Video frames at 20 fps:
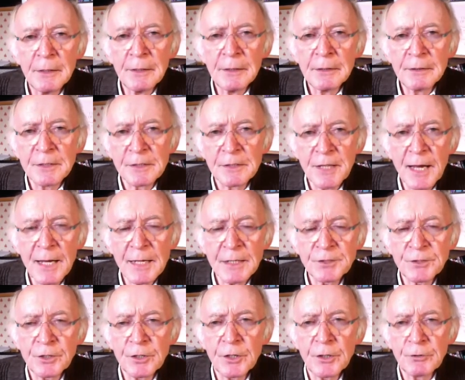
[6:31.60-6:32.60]

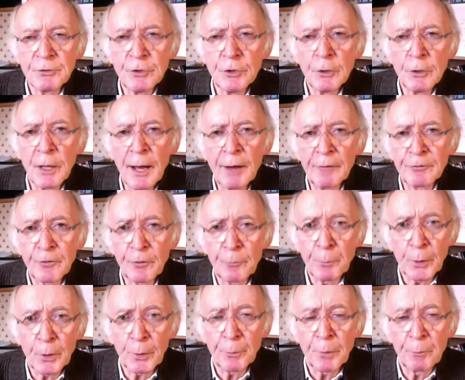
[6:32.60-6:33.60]
disaster, and you'll have to
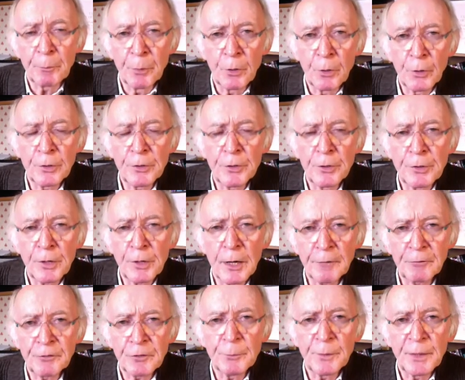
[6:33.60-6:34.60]
put up a border and you'll
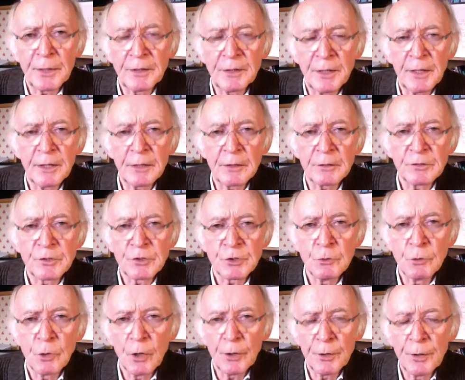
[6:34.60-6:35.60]
have to maintain it and
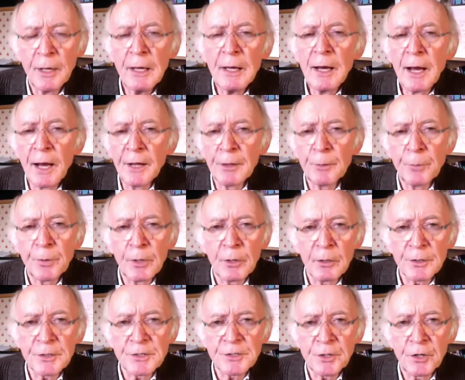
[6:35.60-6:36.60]
so on, and there'll be all
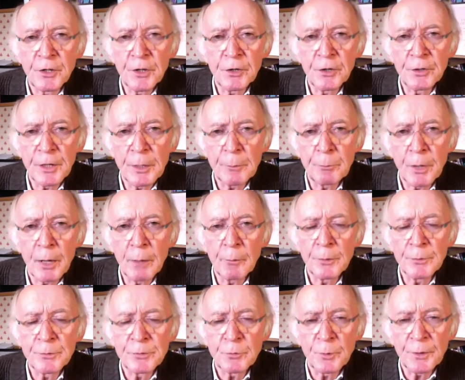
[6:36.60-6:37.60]
the security
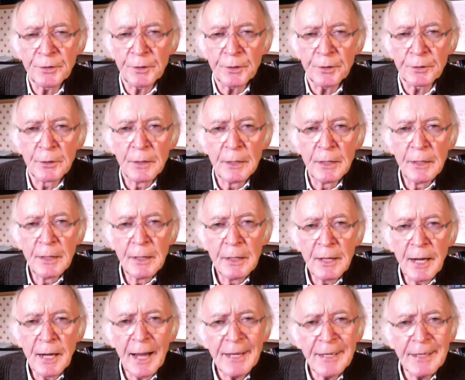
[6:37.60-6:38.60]
problems with it.
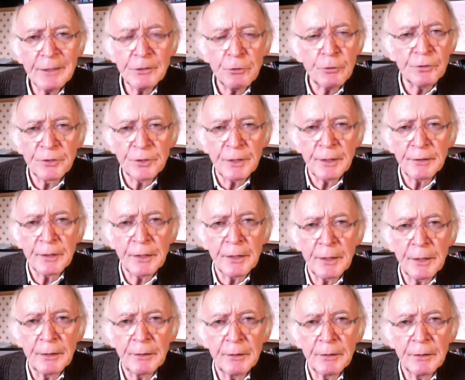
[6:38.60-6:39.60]
I don't think
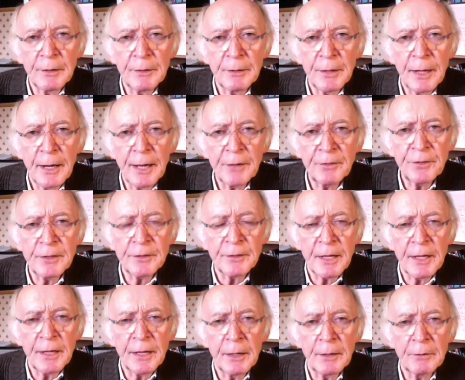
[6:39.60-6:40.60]
I think
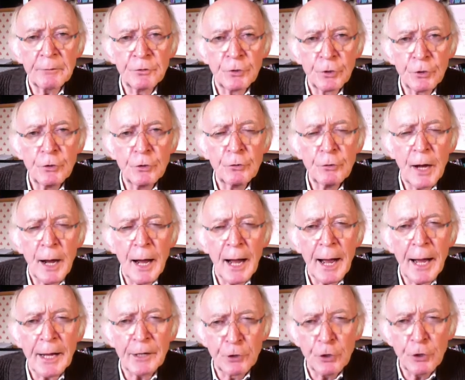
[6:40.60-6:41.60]
they do.
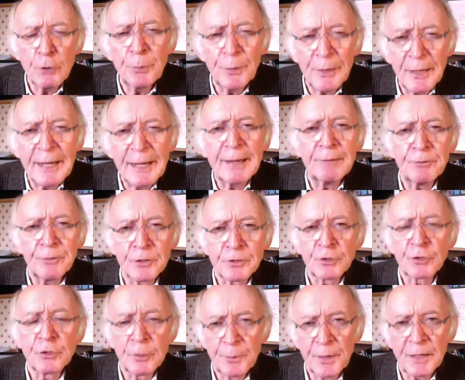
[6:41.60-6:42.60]
I do believe there's
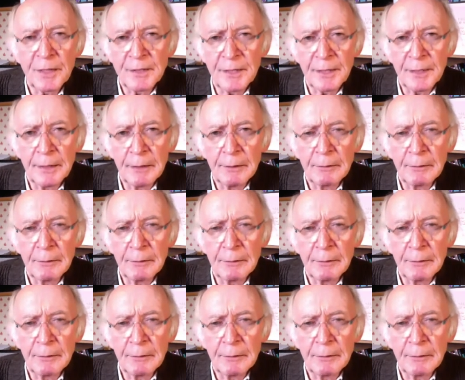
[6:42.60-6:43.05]
going to be a deal.